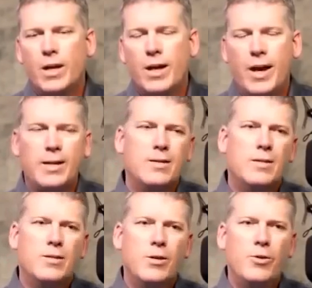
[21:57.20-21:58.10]
And
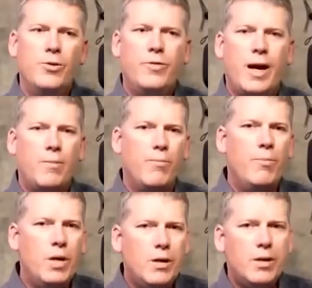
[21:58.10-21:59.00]
so you've got
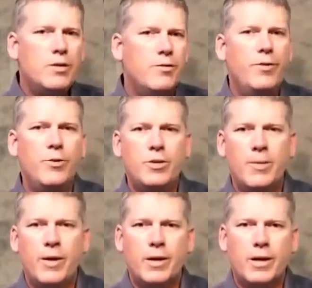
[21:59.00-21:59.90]
millions of votes in
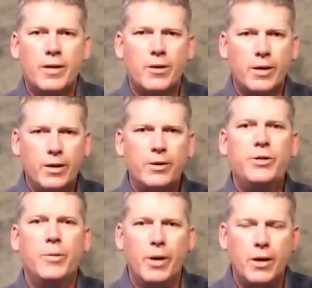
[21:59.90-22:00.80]
America that are
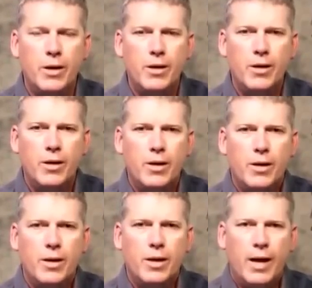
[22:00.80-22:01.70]
illegitimate.
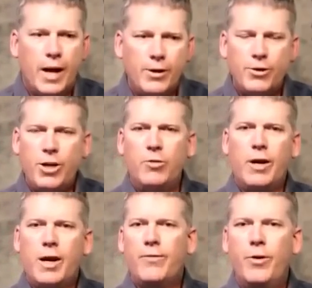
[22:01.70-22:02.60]
And you don't
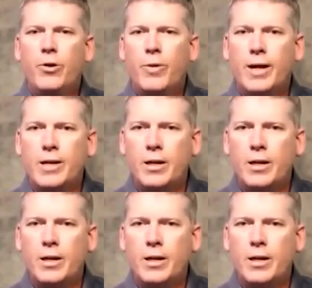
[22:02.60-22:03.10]
have voter ID